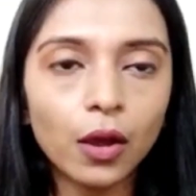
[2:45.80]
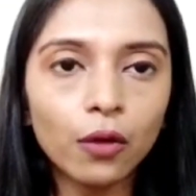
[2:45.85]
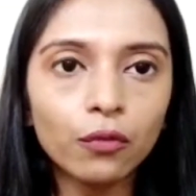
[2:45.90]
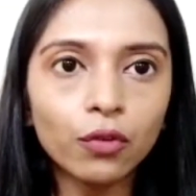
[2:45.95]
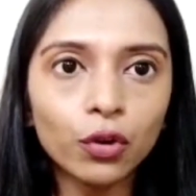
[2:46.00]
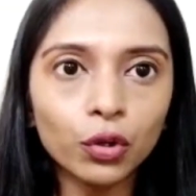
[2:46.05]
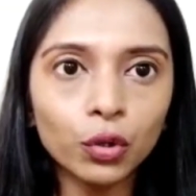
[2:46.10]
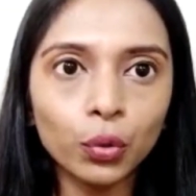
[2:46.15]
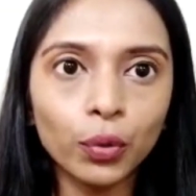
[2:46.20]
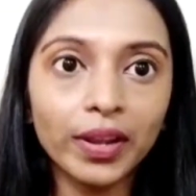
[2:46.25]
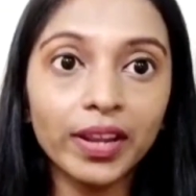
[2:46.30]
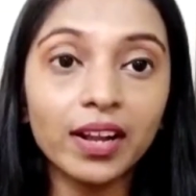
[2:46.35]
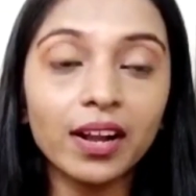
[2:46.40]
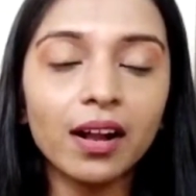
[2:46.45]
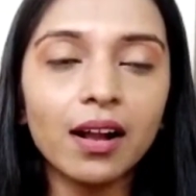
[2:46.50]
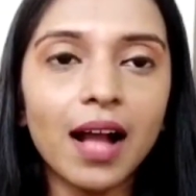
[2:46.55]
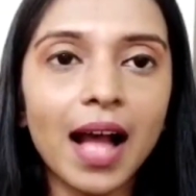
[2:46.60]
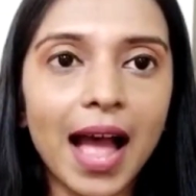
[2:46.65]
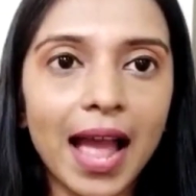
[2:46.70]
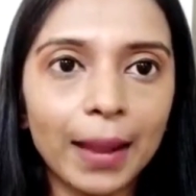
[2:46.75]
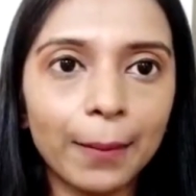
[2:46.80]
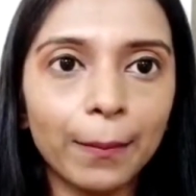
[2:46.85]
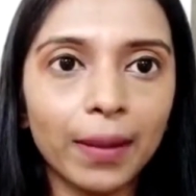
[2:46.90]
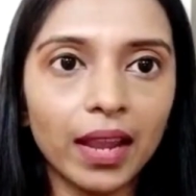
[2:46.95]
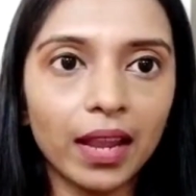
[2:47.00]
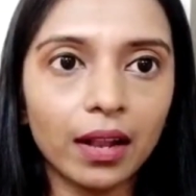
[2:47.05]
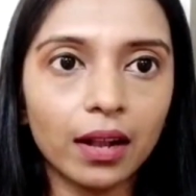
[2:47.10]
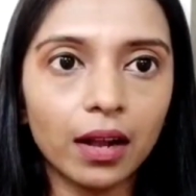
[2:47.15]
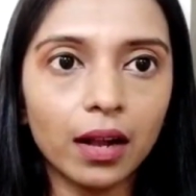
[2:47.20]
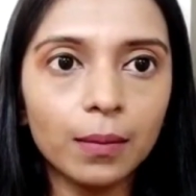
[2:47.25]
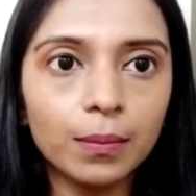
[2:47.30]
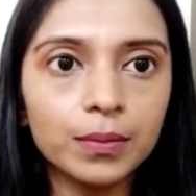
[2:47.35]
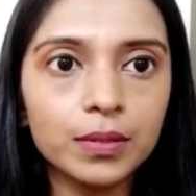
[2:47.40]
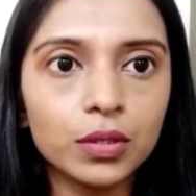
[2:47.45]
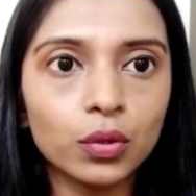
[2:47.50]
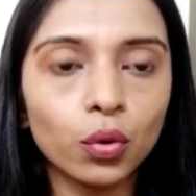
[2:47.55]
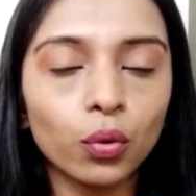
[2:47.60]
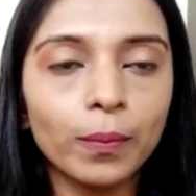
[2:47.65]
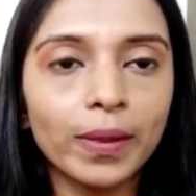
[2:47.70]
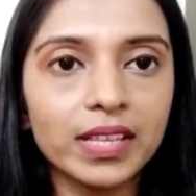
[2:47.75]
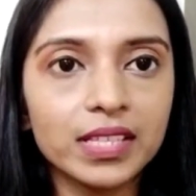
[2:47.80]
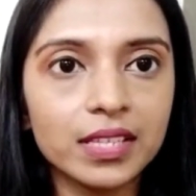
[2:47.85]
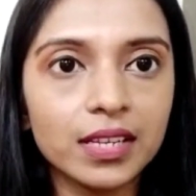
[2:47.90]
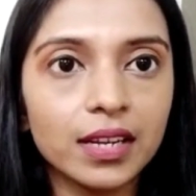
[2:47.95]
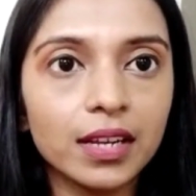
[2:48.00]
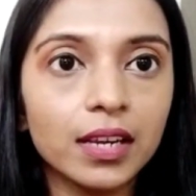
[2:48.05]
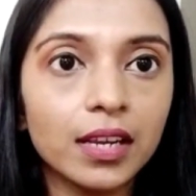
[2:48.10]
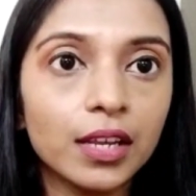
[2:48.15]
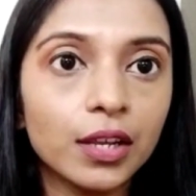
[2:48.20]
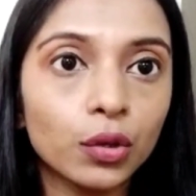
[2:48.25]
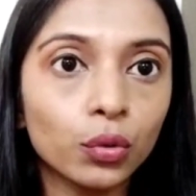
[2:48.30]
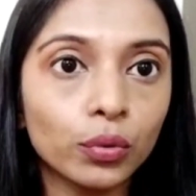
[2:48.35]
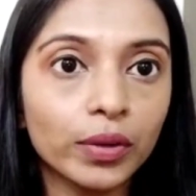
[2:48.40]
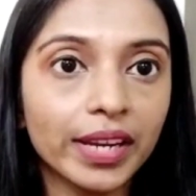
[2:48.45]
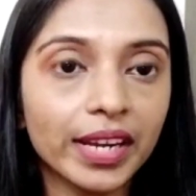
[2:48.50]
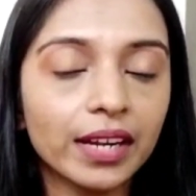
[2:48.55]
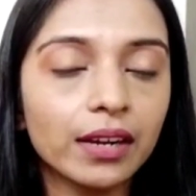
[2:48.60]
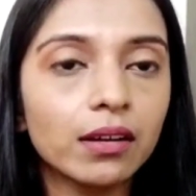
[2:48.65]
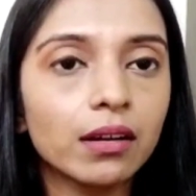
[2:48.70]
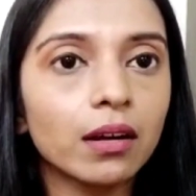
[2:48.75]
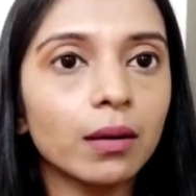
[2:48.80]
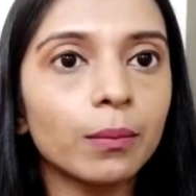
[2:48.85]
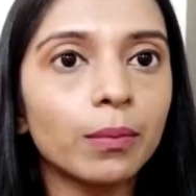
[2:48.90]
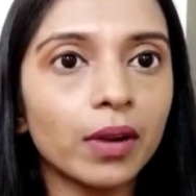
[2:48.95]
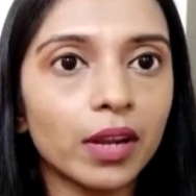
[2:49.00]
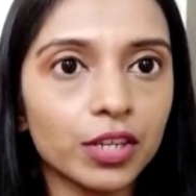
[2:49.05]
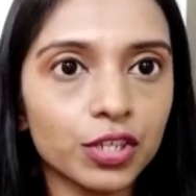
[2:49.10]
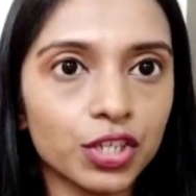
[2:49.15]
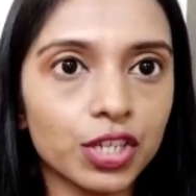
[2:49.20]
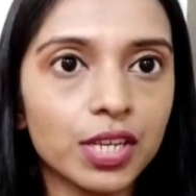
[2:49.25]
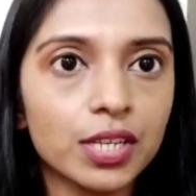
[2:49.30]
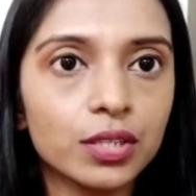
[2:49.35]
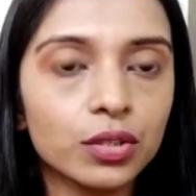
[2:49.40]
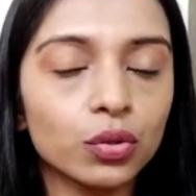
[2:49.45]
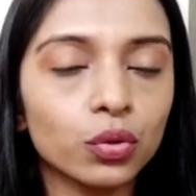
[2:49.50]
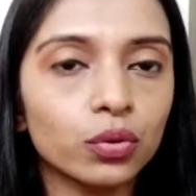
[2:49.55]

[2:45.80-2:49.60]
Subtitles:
Now for doing a eye makeup, so basically you need a brushes.